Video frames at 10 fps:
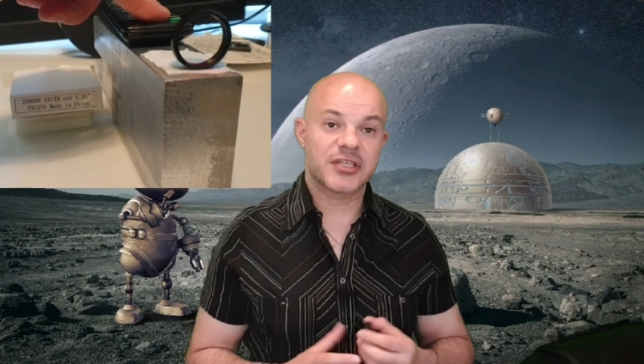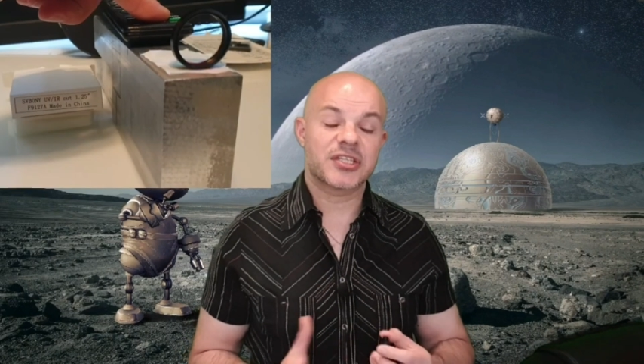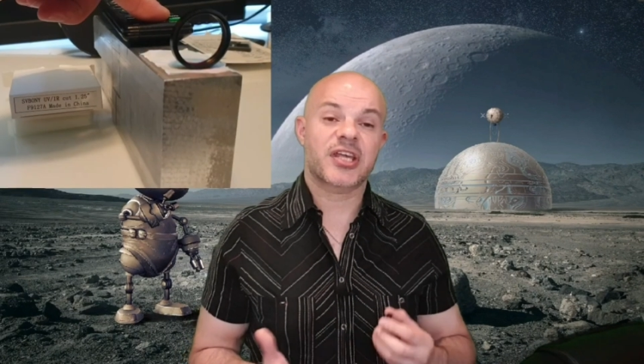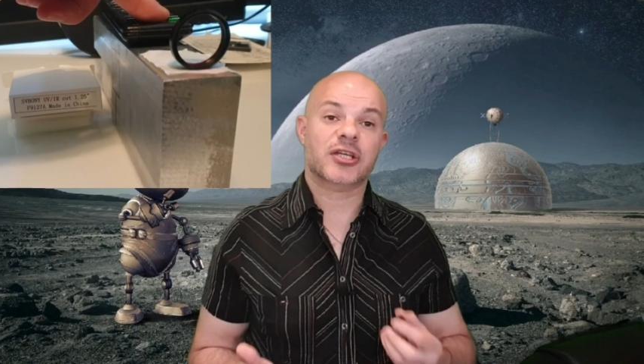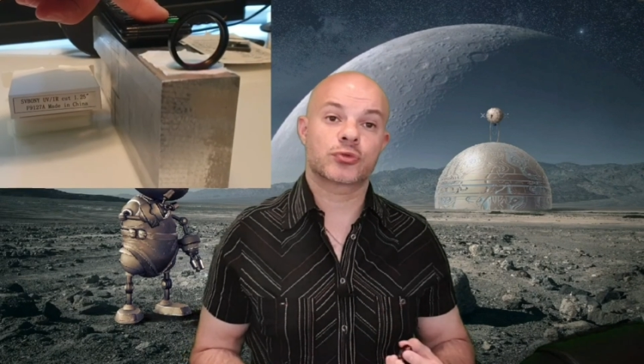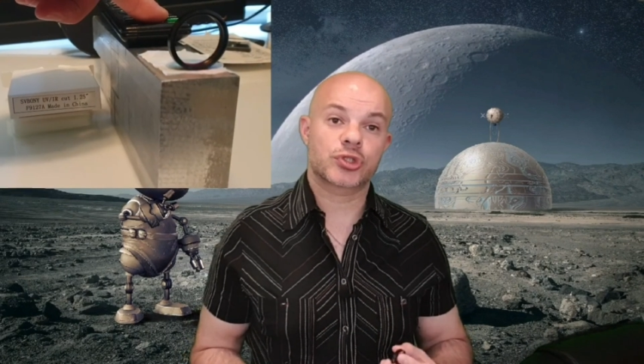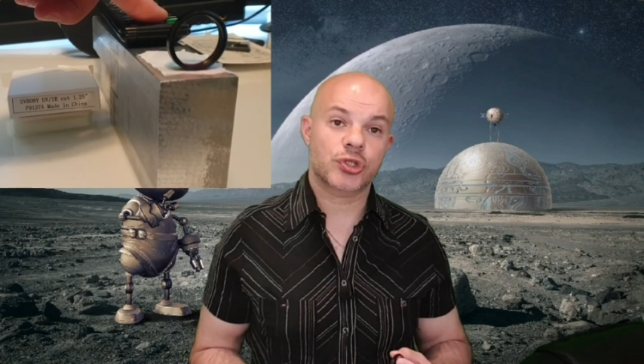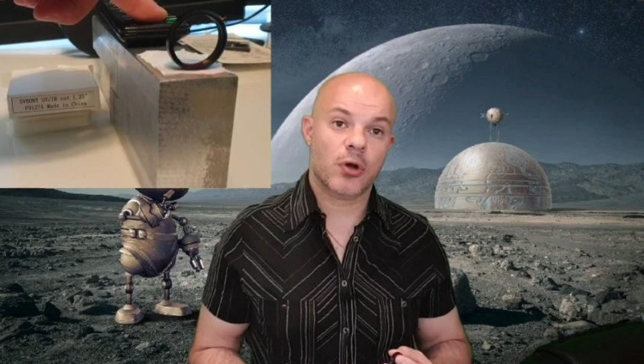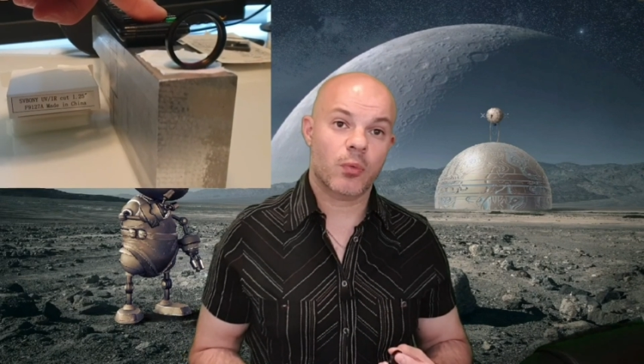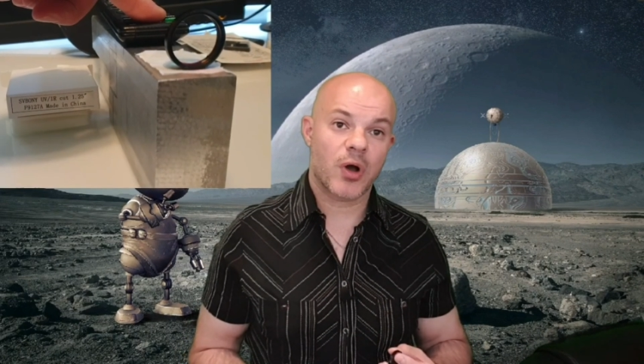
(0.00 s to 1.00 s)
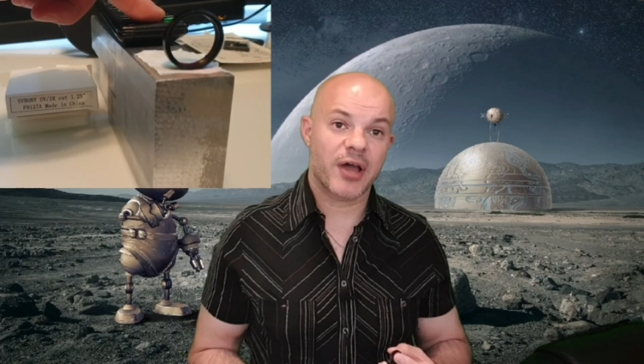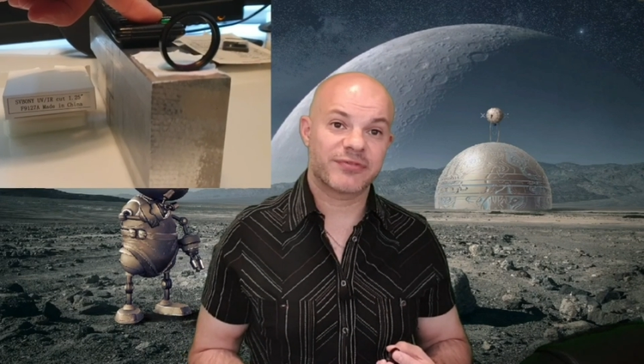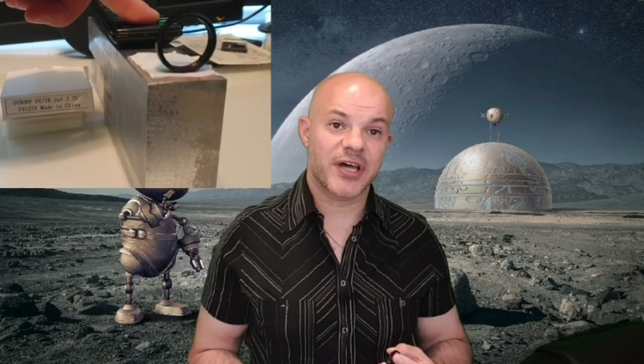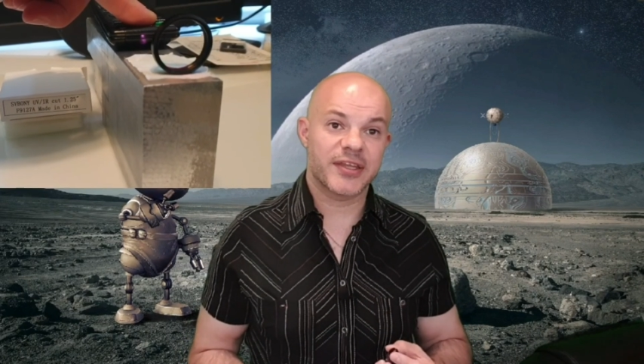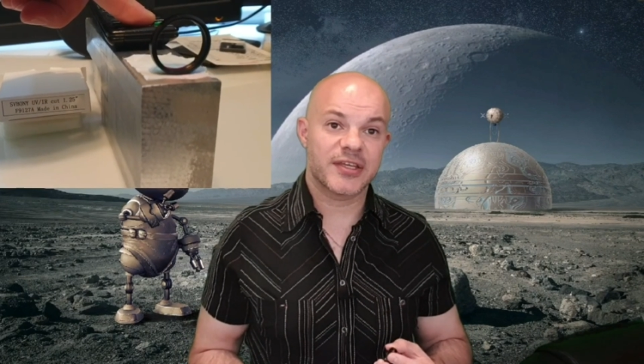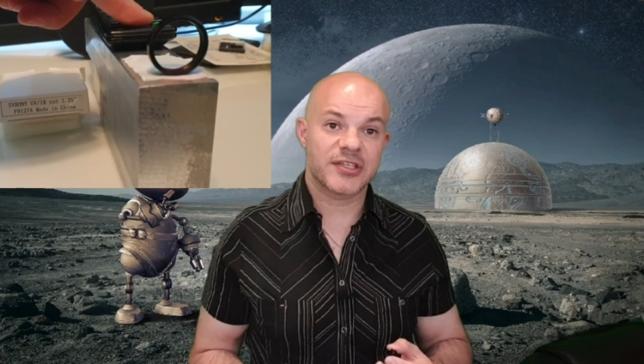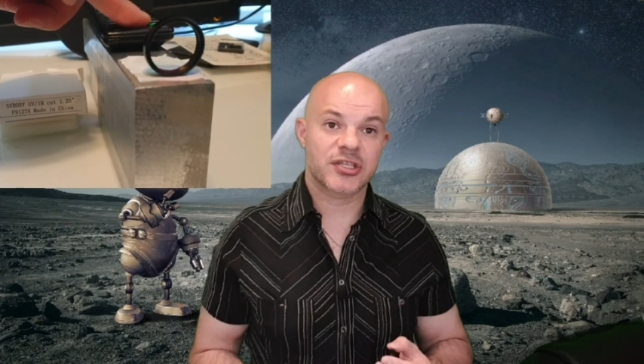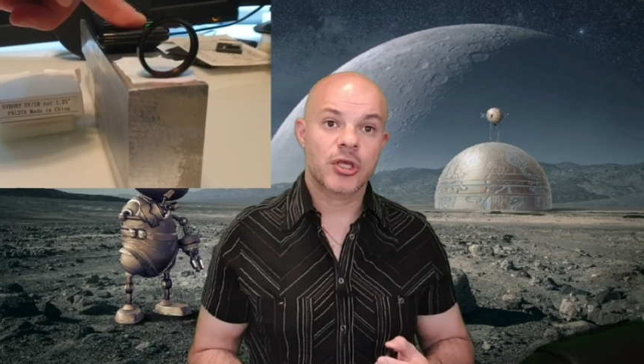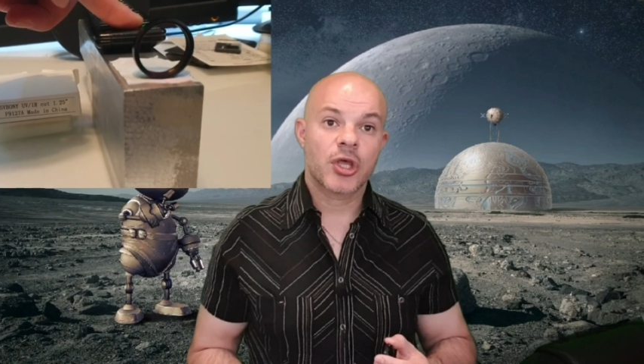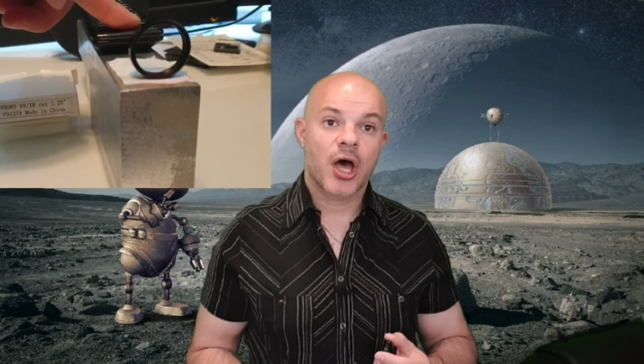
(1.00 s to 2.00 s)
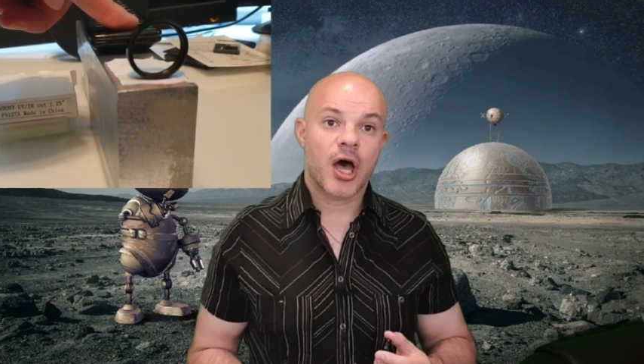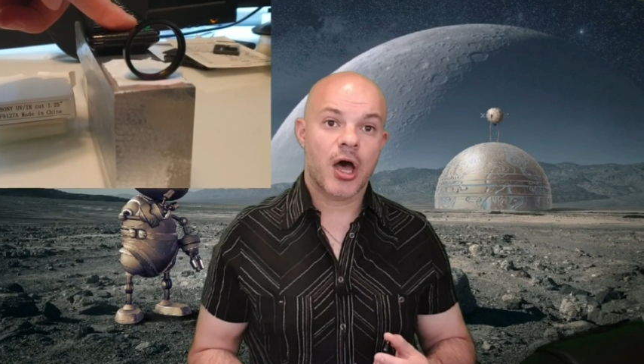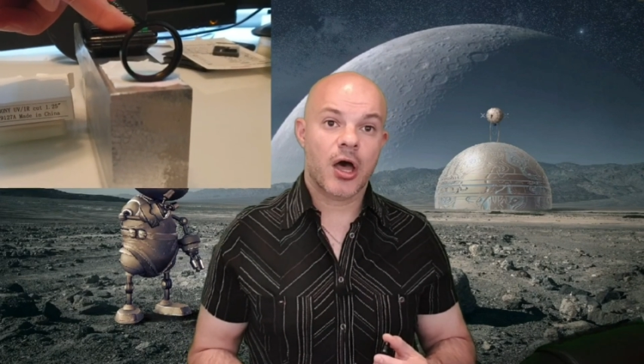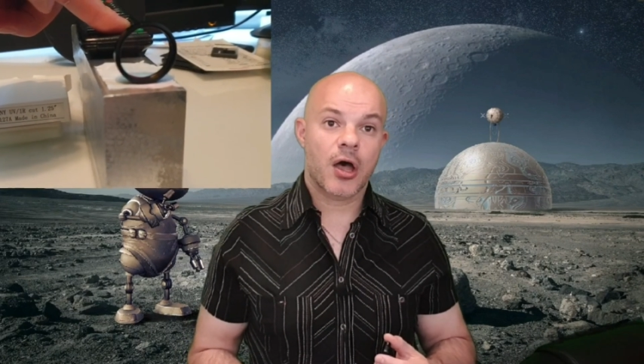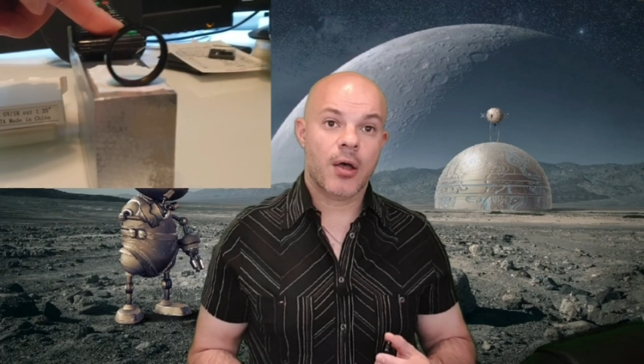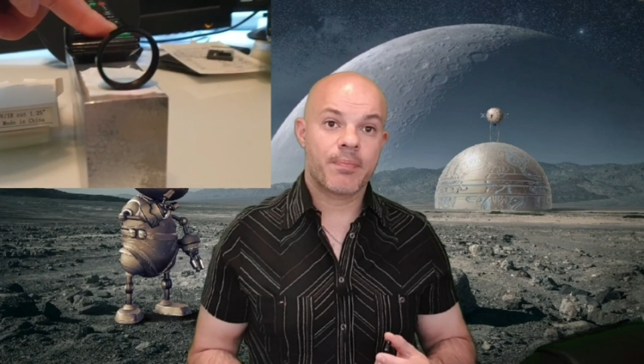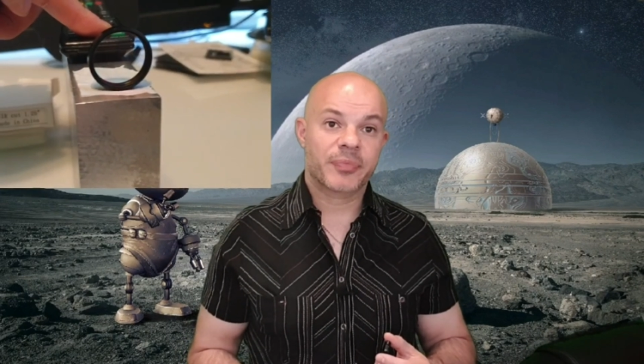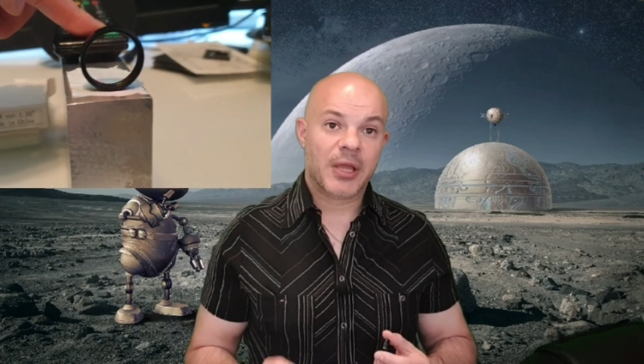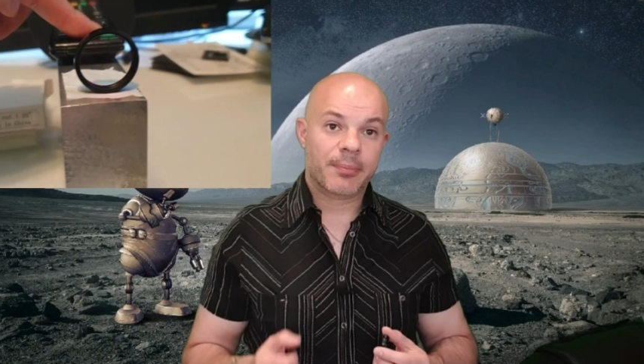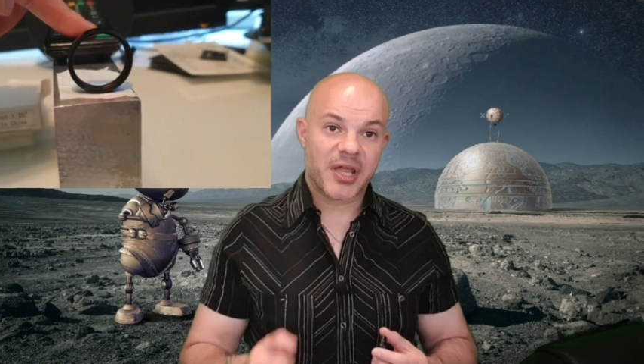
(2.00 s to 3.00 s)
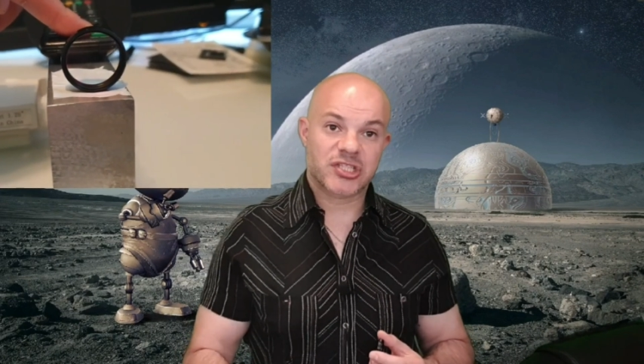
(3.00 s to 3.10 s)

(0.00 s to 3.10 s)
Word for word: in this actual shot what I've done is um,